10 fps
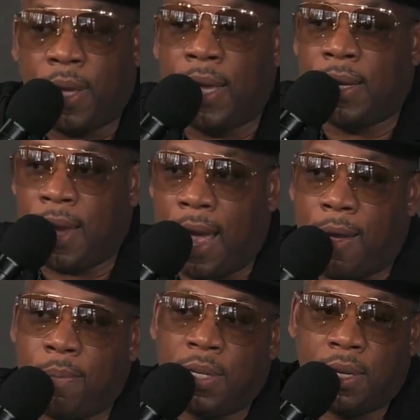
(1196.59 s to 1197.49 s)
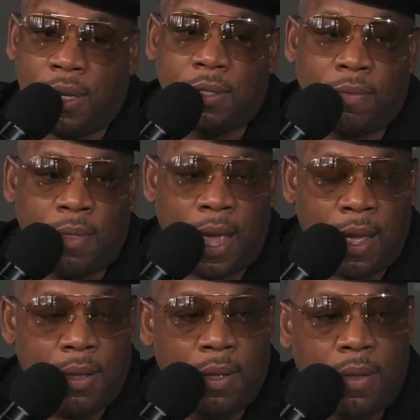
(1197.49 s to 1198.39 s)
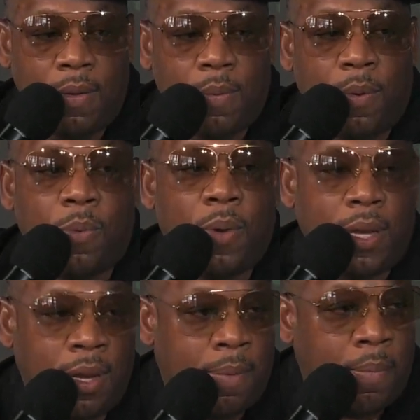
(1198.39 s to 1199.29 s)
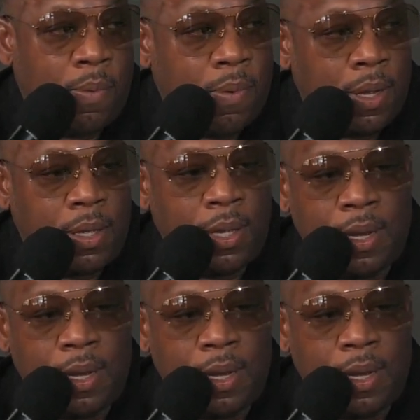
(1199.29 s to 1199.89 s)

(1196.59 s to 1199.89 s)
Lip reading: And now because of that, we went #1.